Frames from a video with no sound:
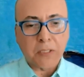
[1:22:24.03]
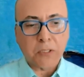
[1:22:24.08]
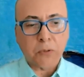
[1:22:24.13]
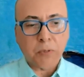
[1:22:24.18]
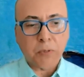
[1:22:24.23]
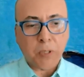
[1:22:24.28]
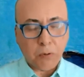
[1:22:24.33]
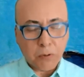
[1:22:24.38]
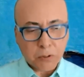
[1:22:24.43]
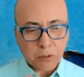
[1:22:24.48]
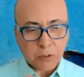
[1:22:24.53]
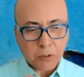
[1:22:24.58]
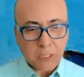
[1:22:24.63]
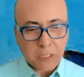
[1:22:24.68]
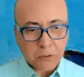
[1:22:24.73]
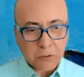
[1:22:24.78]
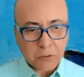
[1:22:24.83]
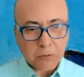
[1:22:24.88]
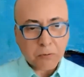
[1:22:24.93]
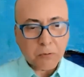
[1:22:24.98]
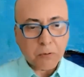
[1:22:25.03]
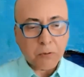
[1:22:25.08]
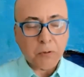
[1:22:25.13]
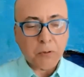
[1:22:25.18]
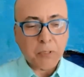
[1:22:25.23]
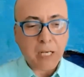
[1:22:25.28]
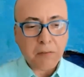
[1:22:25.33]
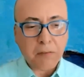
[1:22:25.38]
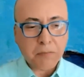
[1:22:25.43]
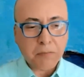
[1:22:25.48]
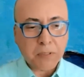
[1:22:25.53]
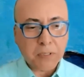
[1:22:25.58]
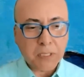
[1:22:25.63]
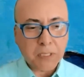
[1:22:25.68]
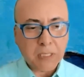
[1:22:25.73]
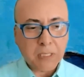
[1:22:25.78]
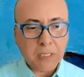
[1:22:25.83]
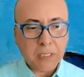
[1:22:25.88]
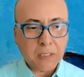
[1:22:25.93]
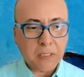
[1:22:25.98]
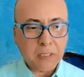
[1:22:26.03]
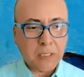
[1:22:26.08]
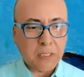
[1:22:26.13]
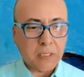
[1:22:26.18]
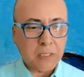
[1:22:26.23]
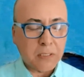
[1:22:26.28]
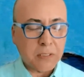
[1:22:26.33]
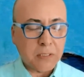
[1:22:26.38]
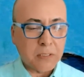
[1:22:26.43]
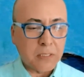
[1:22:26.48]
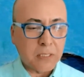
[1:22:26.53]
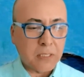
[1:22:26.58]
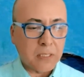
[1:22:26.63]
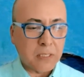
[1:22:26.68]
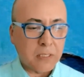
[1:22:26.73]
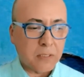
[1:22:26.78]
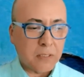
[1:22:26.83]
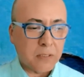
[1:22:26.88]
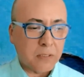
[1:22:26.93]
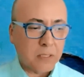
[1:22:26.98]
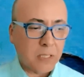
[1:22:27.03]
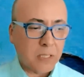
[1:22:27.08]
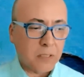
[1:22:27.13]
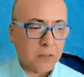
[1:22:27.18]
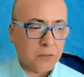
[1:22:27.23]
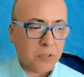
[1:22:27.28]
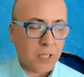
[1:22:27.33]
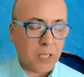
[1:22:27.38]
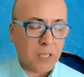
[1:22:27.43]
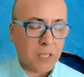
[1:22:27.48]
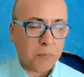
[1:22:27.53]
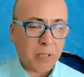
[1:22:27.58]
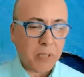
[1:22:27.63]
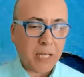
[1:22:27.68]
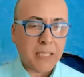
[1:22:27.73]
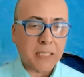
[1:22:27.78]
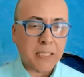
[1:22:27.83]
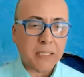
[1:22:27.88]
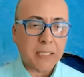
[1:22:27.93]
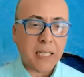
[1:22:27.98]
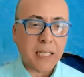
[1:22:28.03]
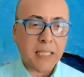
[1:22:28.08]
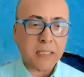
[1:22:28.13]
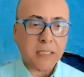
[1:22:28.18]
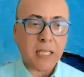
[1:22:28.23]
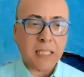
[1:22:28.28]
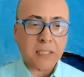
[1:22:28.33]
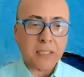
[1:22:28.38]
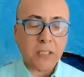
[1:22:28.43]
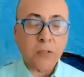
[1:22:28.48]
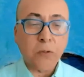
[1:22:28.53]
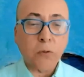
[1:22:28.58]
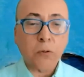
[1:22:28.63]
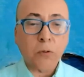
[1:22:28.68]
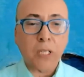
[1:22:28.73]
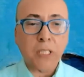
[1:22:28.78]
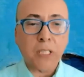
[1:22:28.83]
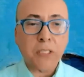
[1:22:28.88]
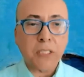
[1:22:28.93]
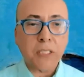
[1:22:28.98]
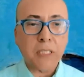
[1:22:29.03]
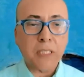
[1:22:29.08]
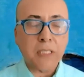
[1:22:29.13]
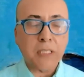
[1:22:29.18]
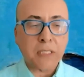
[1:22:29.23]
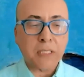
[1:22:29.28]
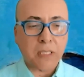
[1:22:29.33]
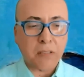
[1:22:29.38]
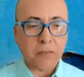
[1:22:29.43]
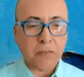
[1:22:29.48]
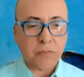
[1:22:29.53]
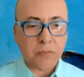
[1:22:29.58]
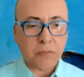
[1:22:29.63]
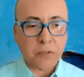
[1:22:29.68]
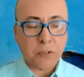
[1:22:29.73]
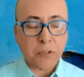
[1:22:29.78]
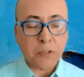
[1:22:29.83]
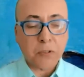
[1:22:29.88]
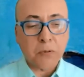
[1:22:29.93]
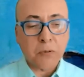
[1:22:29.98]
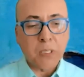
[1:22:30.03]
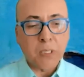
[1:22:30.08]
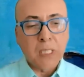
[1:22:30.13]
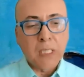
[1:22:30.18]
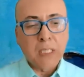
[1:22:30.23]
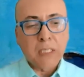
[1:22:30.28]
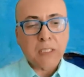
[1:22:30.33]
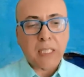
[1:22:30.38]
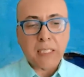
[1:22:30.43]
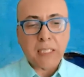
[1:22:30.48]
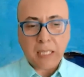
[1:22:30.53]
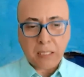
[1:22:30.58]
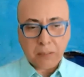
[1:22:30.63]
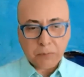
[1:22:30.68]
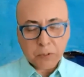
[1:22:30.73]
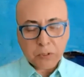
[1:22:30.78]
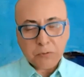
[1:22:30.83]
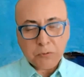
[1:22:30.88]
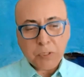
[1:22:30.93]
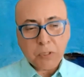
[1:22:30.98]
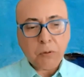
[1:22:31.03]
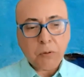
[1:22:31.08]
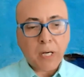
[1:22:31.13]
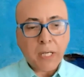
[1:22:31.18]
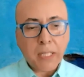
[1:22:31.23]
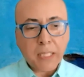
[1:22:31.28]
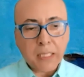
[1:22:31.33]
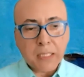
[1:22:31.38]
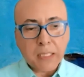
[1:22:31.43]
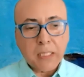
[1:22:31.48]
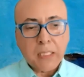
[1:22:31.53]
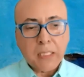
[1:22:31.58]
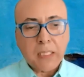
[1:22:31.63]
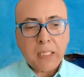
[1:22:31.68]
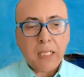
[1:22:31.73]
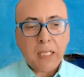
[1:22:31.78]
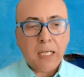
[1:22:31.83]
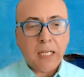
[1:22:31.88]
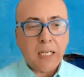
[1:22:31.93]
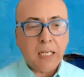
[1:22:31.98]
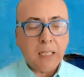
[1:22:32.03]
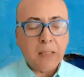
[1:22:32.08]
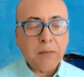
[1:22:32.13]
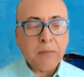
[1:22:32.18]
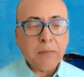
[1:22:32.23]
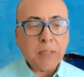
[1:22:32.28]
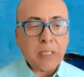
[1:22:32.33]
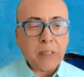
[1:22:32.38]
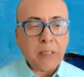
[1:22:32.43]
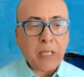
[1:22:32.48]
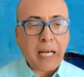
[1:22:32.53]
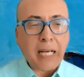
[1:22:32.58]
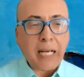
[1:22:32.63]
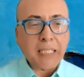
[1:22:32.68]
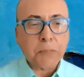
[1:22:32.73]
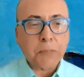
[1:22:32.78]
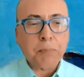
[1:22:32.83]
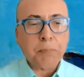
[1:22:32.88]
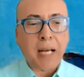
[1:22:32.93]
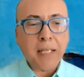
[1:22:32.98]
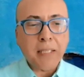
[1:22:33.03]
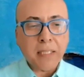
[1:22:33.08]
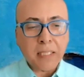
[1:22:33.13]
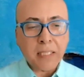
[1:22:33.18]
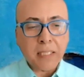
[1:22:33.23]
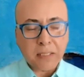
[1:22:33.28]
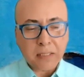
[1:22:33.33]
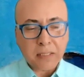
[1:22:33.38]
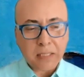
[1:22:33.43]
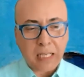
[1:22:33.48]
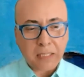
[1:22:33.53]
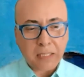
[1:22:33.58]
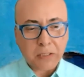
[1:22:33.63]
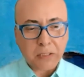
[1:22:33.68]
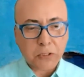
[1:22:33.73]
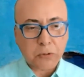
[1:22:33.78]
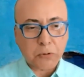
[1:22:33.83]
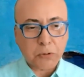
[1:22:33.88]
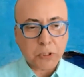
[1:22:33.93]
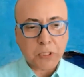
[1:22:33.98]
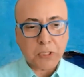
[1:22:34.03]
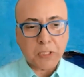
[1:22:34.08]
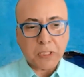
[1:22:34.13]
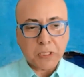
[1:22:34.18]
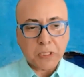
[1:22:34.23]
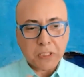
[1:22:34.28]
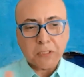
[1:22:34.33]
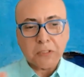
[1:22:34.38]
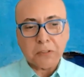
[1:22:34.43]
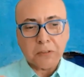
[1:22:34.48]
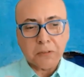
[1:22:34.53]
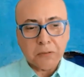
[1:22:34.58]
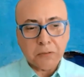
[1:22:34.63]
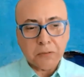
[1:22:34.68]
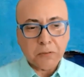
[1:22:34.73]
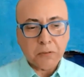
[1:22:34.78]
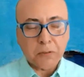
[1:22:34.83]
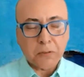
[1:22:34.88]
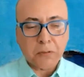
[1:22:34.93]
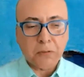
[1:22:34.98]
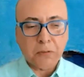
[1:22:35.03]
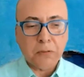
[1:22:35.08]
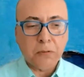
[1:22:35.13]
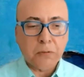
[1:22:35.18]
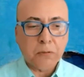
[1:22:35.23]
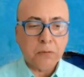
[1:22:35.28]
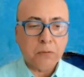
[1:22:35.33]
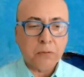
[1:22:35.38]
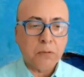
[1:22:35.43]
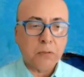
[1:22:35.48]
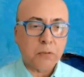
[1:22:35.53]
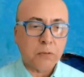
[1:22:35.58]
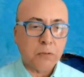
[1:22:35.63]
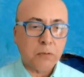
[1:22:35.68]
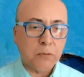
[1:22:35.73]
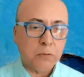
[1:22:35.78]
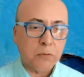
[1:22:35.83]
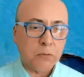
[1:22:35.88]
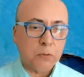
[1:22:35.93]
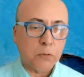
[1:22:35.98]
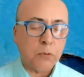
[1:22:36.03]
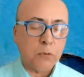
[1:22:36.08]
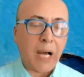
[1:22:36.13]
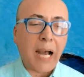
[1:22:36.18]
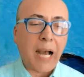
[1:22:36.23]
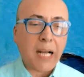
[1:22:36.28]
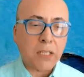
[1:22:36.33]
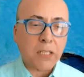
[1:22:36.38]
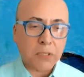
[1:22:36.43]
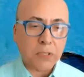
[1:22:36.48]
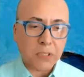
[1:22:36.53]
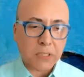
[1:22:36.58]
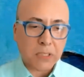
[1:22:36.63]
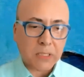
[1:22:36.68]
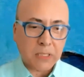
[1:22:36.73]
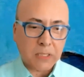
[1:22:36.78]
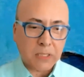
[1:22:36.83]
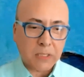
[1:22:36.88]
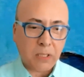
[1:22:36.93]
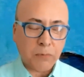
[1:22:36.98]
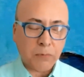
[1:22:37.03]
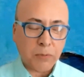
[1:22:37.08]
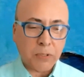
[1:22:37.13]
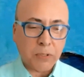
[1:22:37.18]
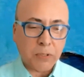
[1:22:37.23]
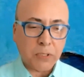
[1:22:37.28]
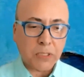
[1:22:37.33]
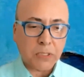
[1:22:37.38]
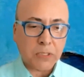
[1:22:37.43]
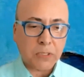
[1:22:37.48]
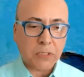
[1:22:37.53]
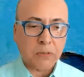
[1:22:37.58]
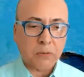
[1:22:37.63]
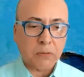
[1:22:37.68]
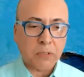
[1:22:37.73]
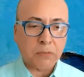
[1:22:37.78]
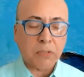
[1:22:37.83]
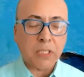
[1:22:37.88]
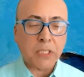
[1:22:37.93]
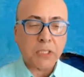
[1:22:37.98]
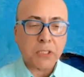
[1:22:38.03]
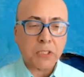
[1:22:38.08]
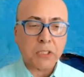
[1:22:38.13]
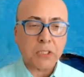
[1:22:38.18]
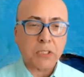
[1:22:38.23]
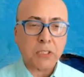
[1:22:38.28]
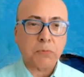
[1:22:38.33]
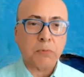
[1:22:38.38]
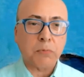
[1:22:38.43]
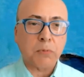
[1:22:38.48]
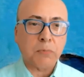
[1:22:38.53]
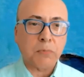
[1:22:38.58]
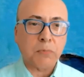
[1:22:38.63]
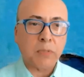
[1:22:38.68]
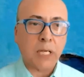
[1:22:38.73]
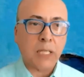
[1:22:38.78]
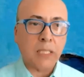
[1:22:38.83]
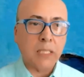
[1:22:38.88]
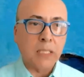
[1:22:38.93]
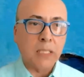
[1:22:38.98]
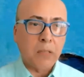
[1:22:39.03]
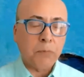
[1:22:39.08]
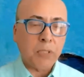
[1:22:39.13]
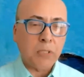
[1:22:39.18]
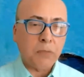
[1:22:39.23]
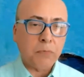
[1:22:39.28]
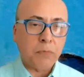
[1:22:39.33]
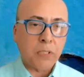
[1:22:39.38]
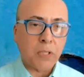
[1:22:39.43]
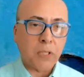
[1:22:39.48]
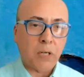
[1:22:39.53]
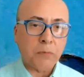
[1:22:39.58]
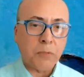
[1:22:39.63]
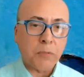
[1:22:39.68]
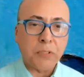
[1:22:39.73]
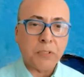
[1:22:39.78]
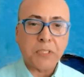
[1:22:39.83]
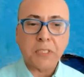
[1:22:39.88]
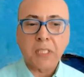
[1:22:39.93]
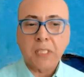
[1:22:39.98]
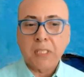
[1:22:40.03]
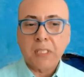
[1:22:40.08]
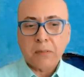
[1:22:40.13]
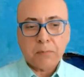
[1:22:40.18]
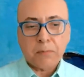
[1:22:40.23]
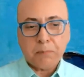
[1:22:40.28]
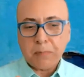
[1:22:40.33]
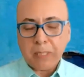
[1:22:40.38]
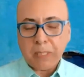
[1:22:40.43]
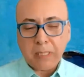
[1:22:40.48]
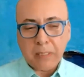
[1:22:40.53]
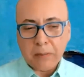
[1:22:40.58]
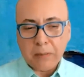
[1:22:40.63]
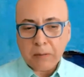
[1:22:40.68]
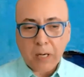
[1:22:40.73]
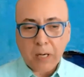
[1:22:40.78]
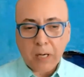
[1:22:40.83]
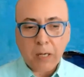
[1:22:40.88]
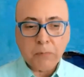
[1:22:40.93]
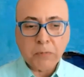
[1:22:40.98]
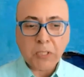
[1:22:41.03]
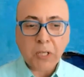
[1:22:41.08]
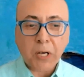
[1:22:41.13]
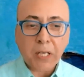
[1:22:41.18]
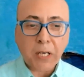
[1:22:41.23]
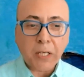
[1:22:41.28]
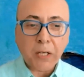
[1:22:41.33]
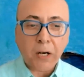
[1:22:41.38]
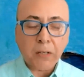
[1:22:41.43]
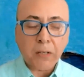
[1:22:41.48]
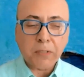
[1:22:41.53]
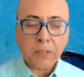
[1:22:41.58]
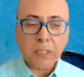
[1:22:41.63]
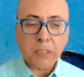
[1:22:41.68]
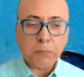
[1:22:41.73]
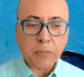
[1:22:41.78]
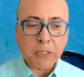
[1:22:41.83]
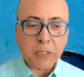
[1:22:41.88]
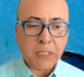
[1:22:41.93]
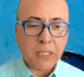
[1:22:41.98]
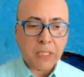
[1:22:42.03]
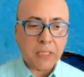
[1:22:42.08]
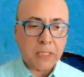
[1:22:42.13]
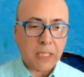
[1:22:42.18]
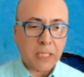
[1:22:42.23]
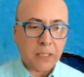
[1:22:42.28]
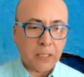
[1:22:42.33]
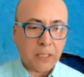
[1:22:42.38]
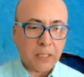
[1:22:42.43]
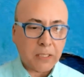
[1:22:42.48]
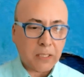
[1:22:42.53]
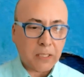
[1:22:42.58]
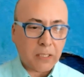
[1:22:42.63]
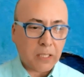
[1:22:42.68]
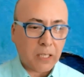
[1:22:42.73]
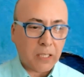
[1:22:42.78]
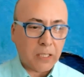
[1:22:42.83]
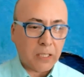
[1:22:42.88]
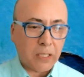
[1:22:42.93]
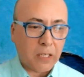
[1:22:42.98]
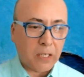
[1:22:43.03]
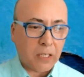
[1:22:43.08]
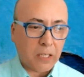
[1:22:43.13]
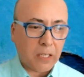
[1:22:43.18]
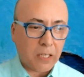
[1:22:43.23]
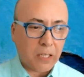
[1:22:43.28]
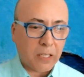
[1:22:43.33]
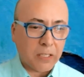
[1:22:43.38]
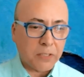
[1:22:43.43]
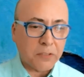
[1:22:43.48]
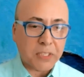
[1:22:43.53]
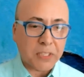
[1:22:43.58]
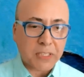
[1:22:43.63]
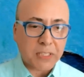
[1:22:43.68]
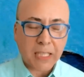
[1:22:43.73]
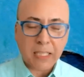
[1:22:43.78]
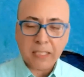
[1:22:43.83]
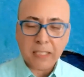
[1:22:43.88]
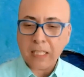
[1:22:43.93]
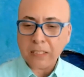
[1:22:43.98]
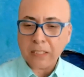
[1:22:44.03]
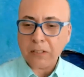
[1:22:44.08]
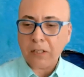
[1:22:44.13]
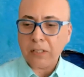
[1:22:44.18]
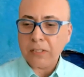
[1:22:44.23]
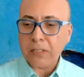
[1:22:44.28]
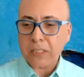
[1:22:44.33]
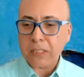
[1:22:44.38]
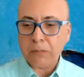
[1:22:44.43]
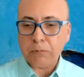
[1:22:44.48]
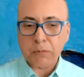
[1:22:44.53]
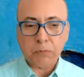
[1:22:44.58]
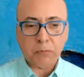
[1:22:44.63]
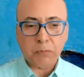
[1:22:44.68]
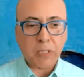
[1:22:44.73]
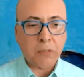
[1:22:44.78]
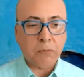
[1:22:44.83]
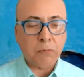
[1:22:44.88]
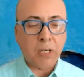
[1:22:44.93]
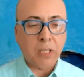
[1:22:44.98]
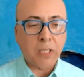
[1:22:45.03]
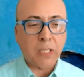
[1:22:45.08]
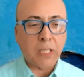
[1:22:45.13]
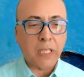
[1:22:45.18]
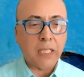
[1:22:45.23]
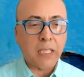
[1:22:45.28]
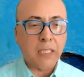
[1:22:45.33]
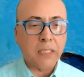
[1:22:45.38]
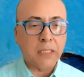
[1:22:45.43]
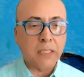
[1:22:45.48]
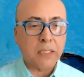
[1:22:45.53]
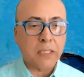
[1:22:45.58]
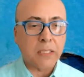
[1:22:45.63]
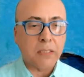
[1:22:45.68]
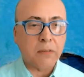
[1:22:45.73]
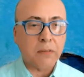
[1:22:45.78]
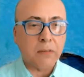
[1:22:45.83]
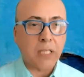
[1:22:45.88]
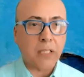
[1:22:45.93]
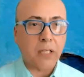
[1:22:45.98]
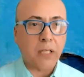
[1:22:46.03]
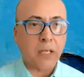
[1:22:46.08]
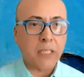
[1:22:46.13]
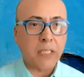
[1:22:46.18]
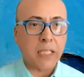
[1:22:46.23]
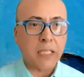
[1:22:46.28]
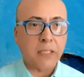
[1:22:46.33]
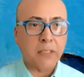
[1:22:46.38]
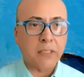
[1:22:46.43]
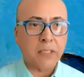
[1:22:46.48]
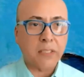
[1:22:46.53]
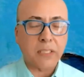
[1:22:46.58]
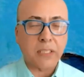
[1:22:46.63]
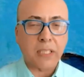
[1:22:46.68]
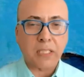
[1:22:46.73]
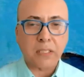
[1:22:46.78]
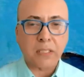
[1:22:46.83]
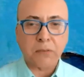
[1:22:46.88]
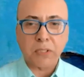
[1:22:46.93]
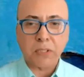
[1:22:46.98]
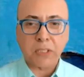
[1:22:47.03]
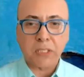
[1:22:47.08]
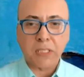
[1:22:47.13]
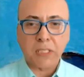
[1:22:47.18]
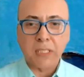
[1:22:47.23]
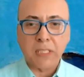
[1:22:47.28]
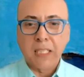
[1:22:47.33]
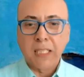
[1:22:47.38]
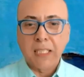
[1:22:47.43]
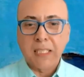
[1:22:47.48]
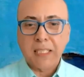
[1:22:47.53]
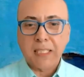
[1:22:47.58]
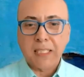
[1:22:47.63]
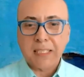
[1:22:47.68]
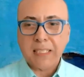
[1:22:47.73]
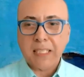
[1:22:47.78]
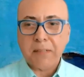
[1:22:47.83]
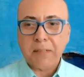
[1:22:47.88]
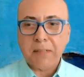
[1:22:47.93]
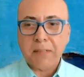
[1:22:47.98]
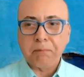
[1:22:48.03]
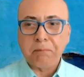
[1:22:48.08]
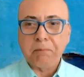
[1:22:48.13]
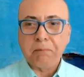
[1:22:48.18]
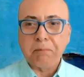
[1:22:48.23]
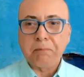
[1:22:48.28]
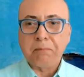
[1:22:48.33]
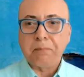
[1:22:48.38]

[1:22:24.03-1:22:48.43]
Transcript: So we also need to look after the the the, the entire planet as as a locality itself too. So that would require uh, expanding that sociality to to to to across the communities. You know, the relationships between uh, between communities. Uh, I'm sorry, I can't really pretend that I, uh, understand that concept very well, and uh, and I can answer that question. Yeah.